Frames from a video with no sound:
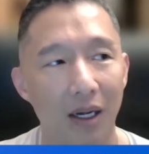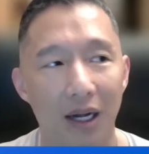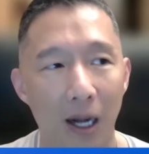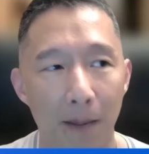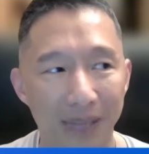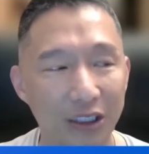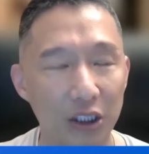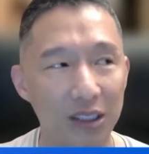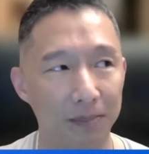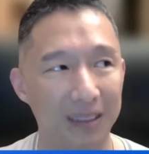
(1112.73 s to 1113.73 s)
That
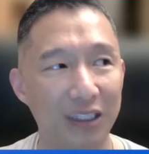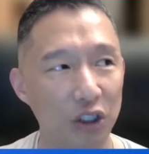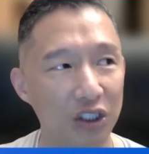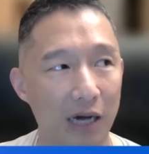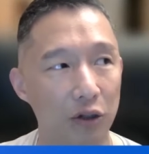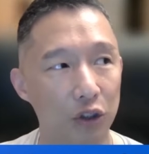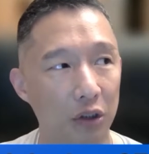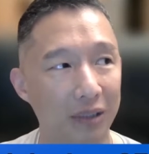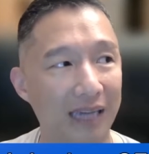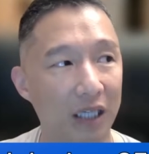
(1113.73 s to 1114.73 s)
just tells
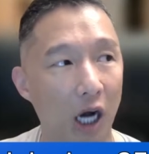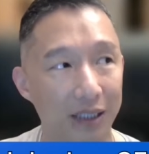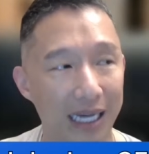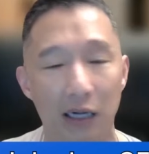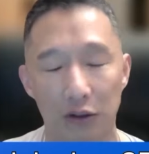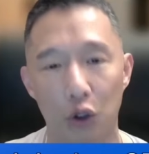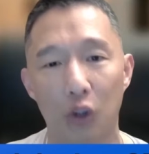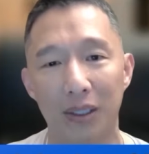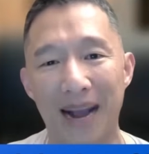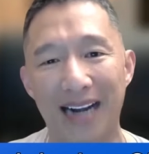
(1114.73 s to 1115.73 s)
you that the cartels or
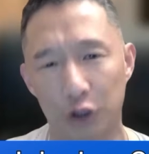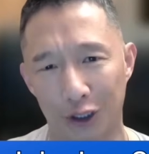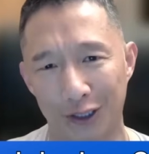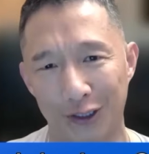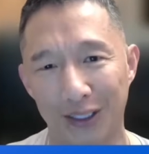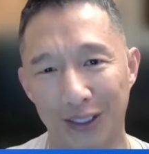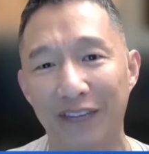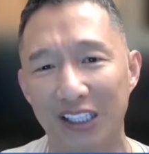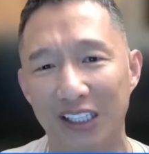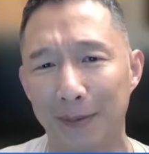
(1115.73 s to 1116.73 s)
the managers, the
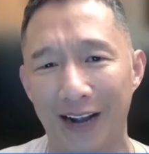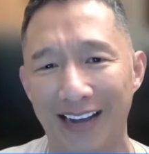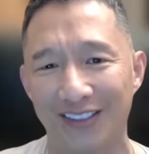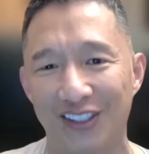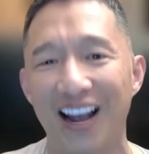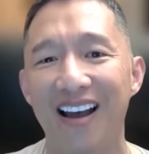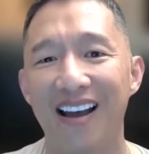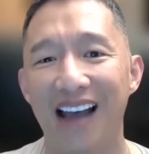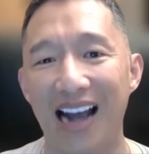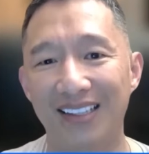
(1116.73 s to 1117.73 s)
invisible hands,
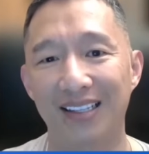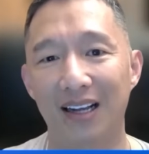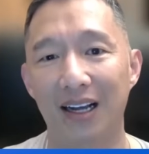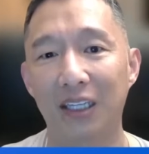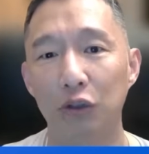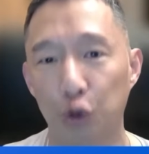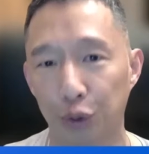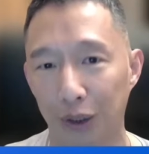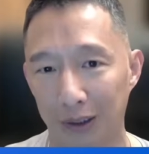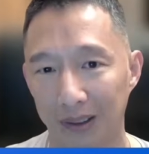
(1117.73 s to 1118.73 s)
has a
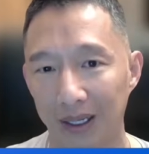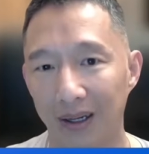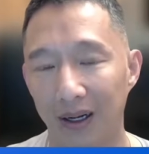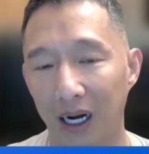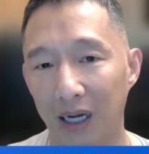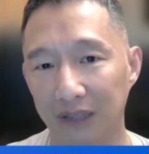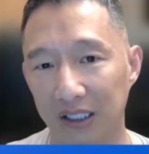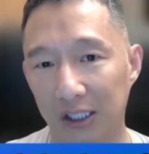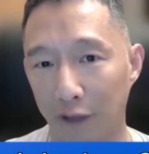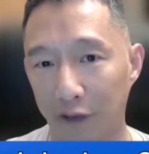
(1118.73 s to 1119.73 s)
control of the
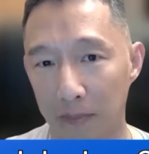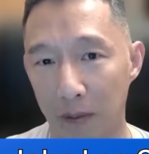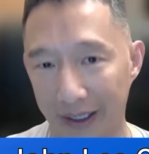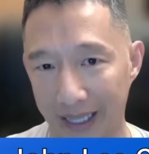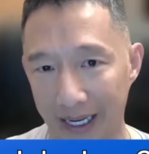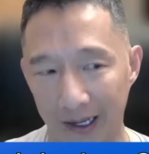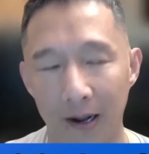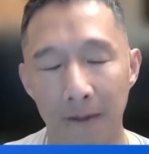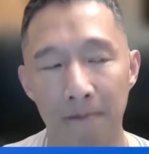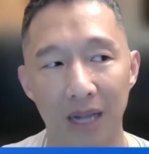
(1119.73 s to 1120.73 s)
silver market.
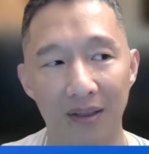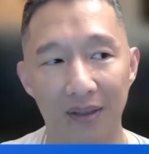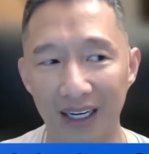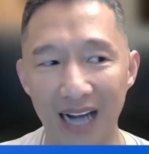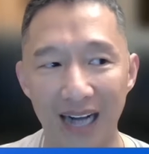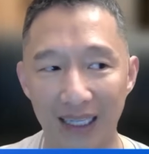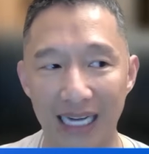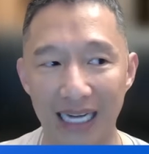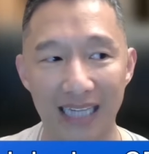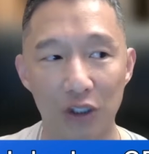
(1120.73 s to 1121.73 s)
And they're not going to
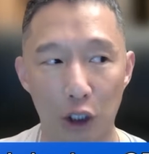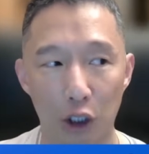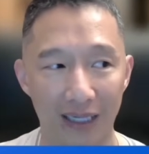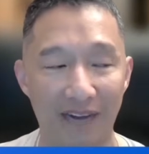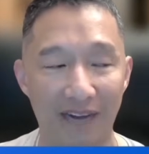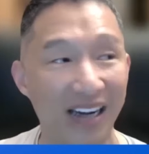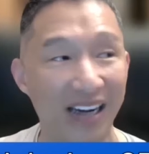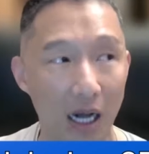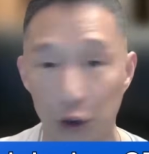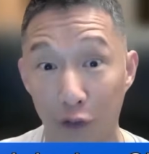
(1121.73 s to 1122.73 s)
take down silver like
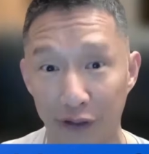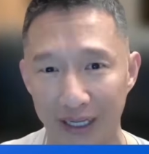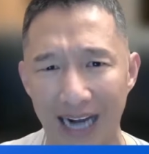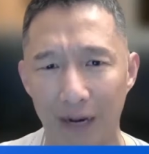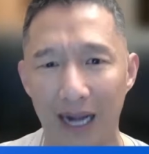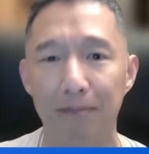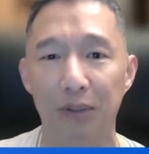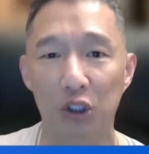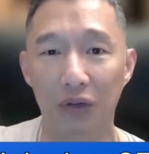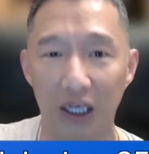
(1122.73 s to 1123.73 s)
$5 overnight, right?
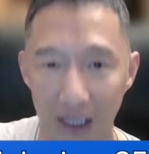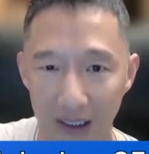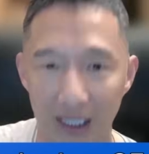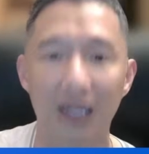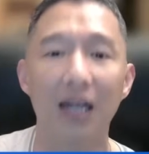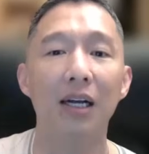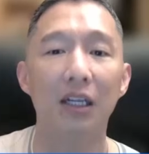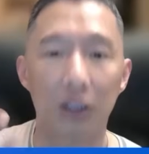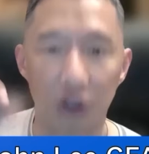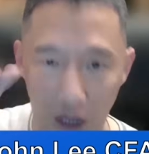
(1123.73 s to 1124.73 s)
So they're going to
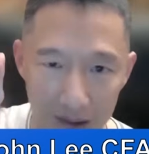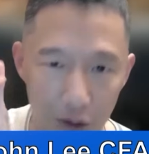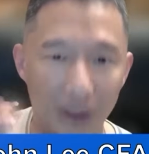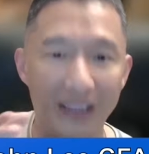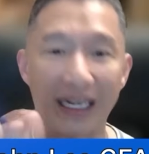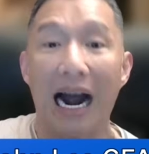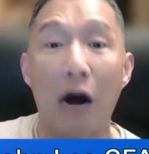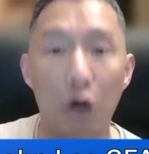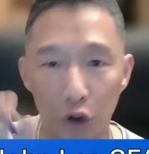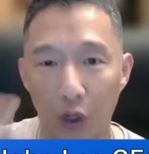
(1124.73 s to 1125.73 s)
start doing their
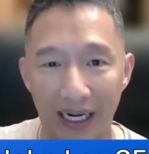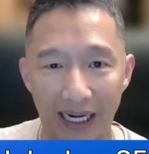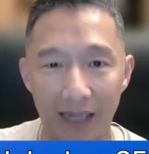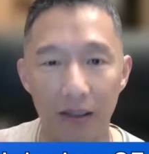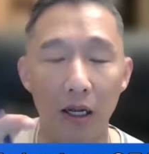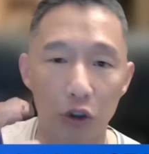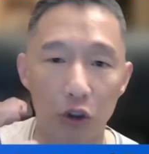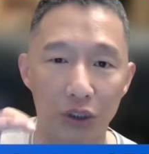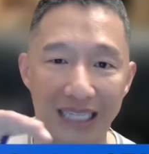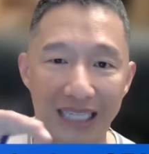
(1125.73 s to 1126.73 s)
algo trading to
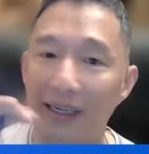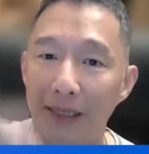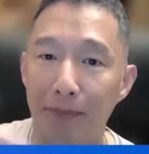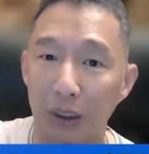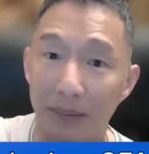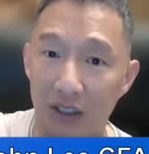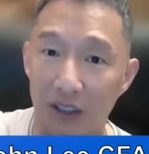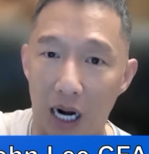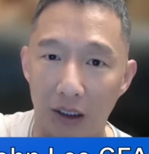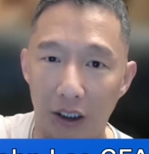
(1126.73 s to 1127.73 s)
steadily bring up the
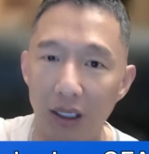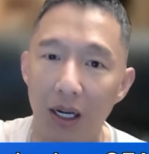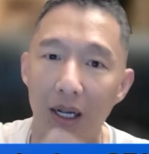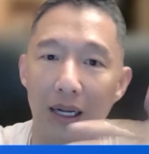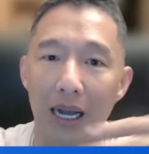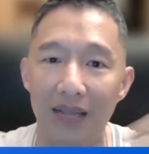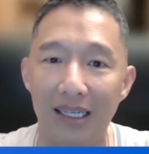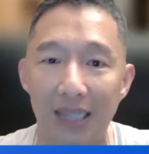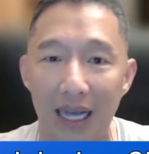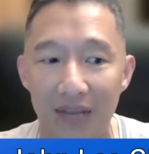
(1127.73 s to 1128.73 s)
dollar, and
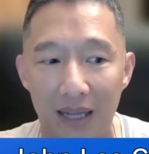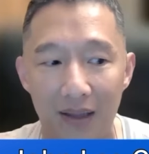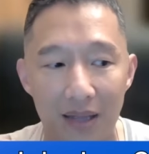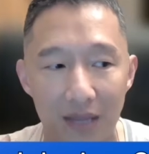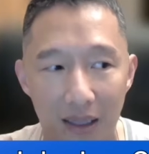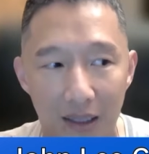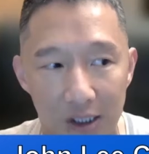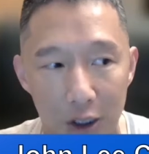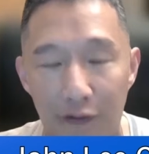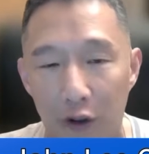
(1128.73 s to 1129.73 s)
then the
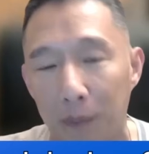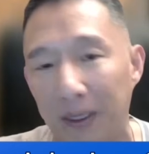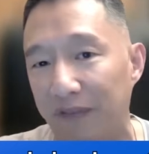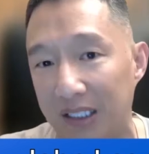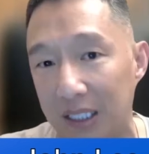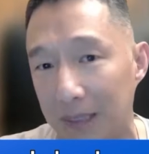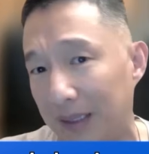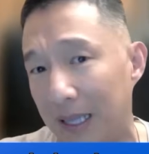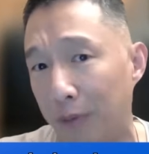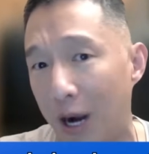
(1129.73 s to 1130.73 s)
silver will be a victim in
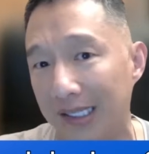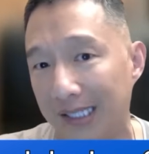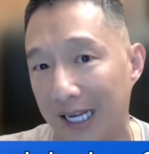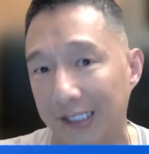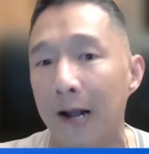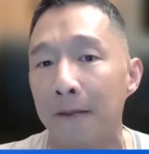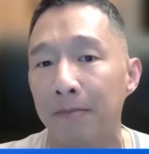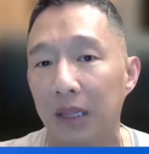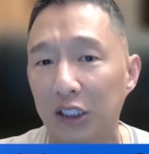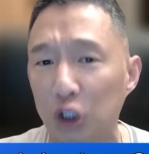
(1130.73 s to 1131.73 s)
that process.
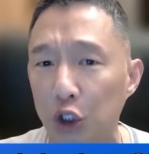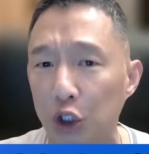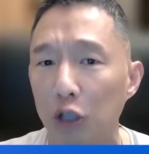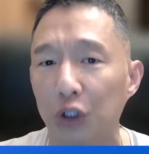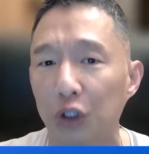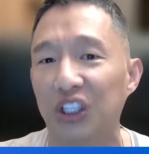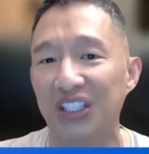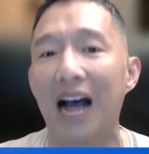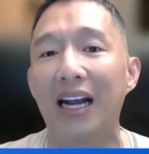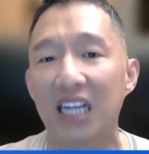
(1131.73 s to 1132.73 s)
That just shows you there's
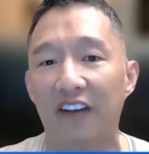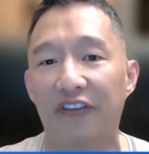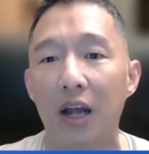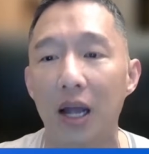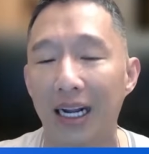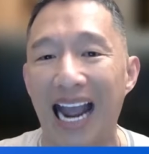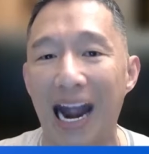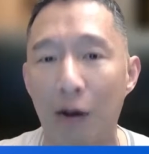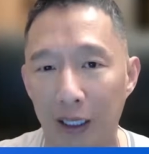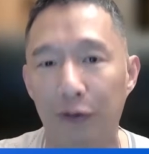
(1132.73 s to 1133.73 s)
not enough
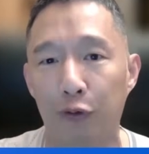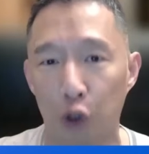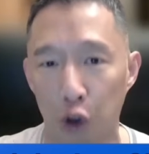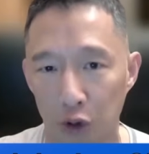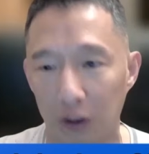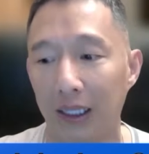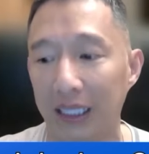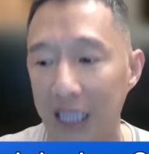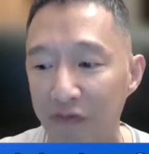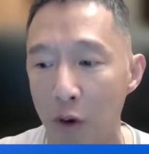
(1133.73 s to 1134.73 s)
carry through,
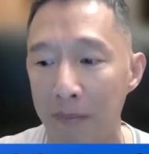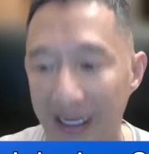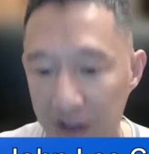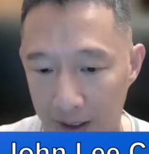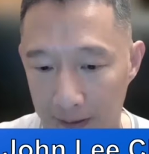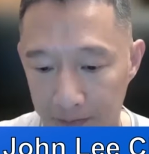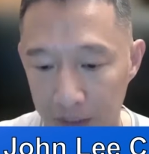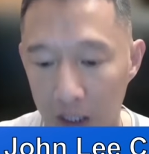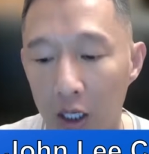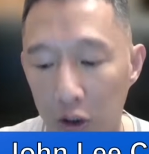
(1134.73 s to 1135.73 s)
enough momentum
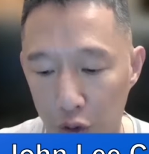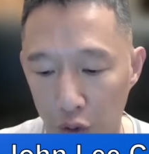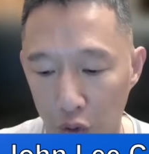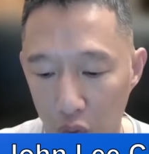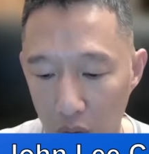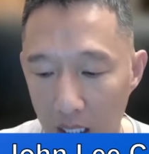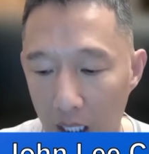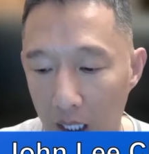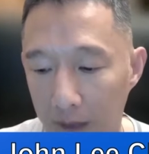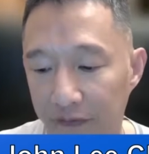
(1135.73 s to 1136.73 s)

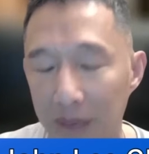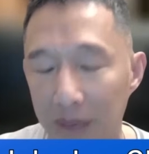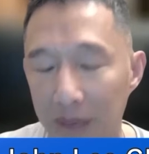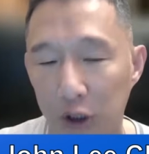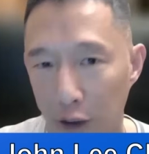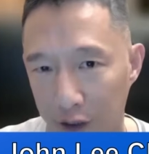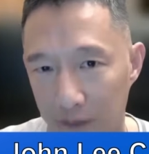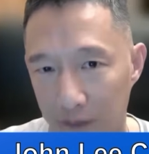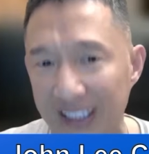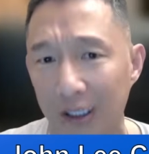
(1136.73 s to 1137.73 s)
from silver
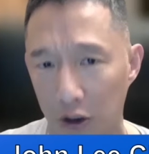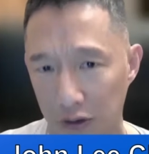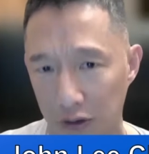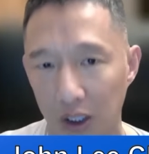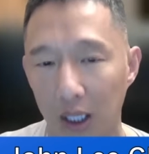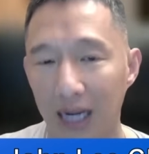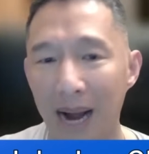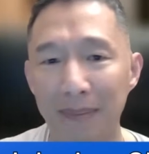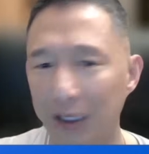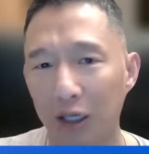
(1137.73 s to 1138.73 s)
physicals. I'm
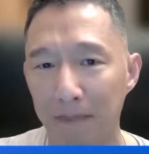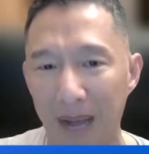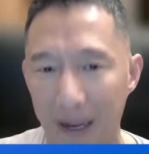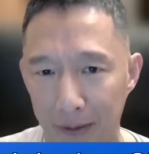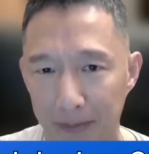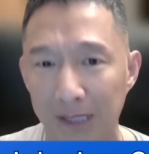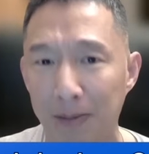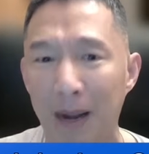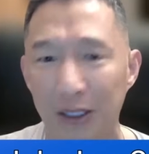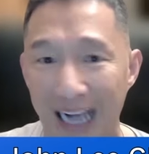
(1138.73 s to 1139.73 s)
not talking paper, because
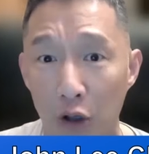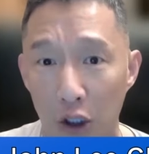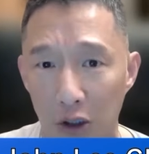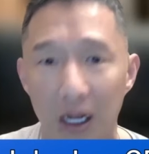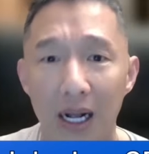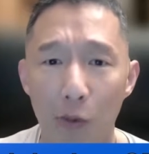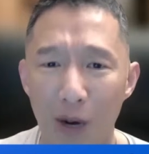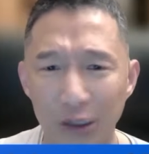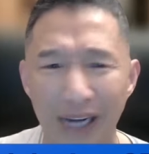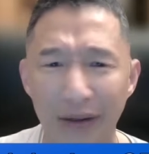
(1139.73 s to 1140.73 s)
paper is algo.
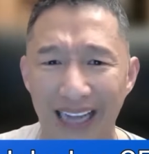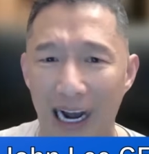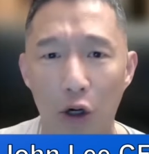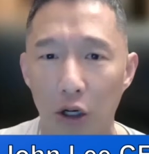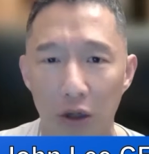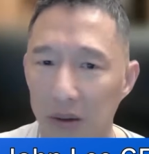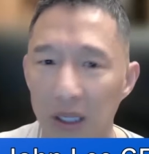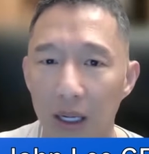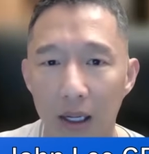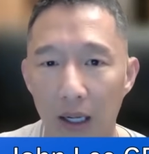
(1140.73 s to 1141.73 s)
Once you get in the
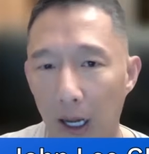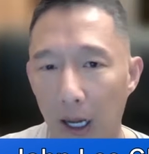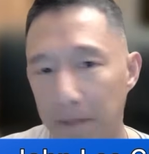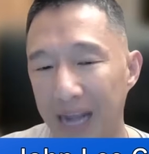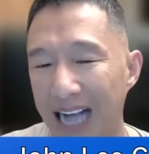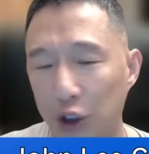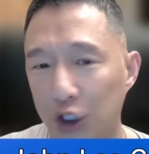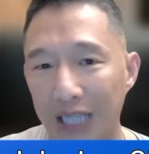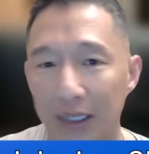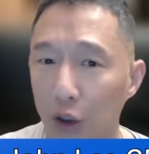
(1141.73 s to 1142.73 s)
algo
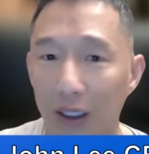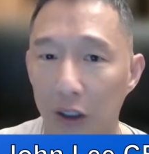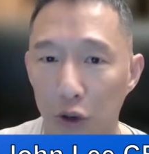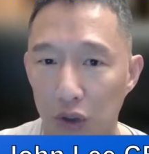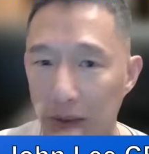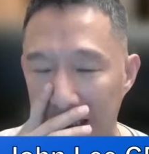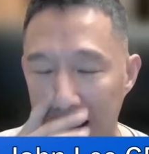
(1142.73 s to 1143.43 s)
exercise, you're going to lose, because